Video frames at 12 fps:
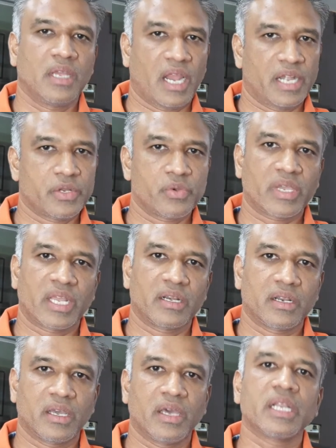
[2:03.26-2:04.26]
and you
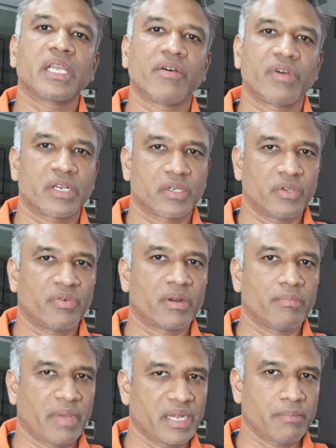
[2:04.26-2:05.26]
can recover your
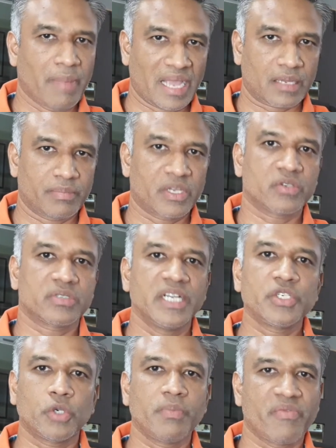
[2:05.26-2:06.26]
money back, because
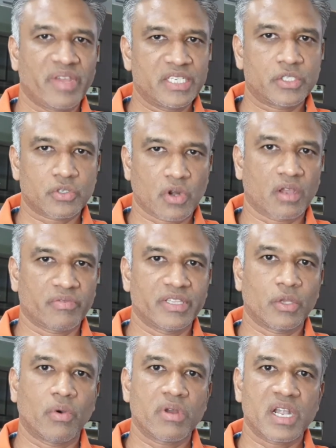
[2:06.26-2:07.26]
it should be very strong.
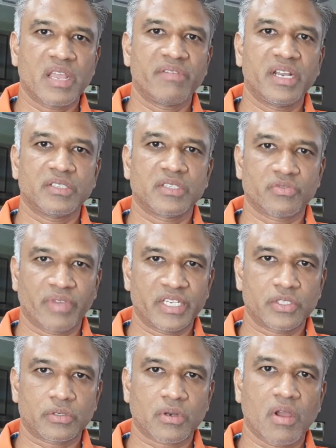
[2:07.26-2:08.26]
When the oral evidence is
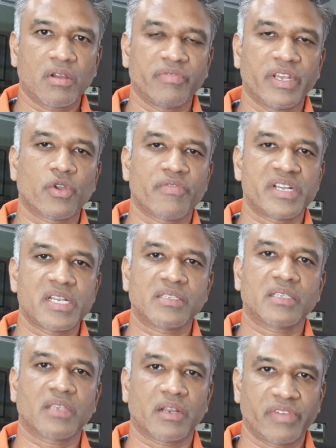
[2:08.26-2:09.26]
very strong, when your
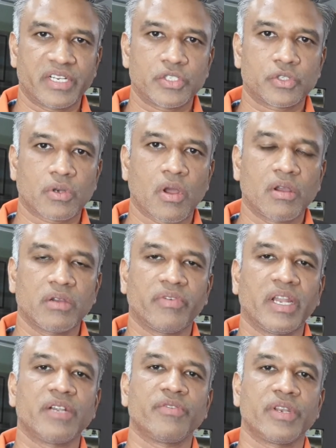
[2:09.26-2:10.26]
witnesses are very
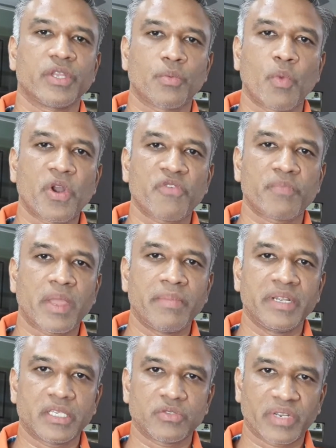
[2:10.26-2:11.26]
strong, and when your mode of
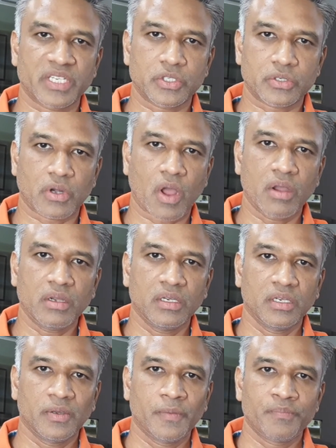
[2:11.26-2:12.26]
payment is very strong,